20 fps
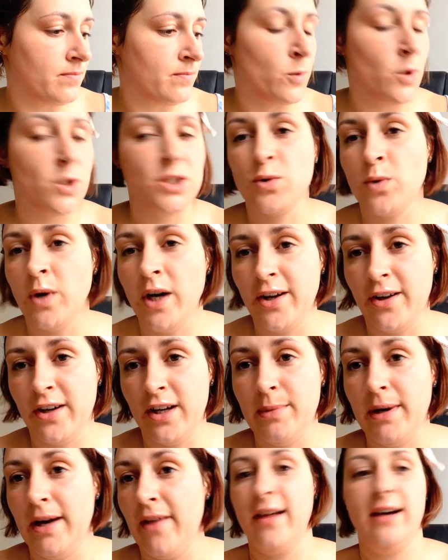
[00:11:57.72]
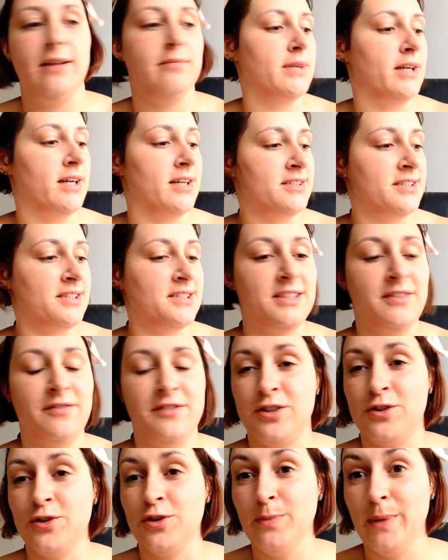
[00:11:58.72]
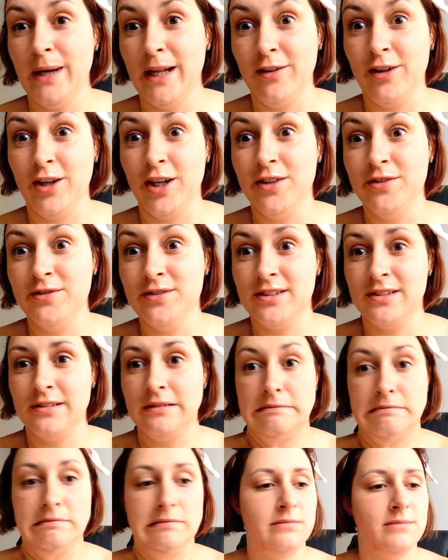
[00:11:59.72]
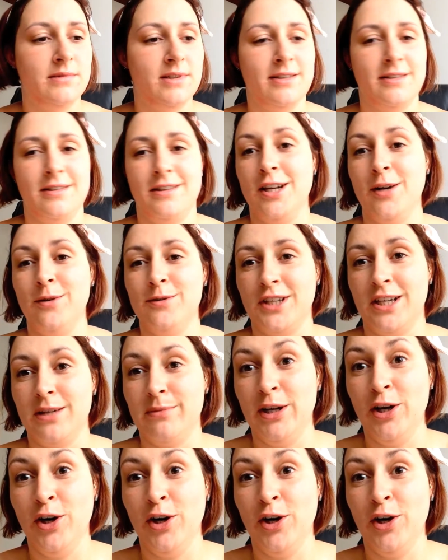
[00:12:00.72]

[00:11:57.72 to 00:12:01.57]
What's quite good about that mask is if the doorbell goes, no one's going to be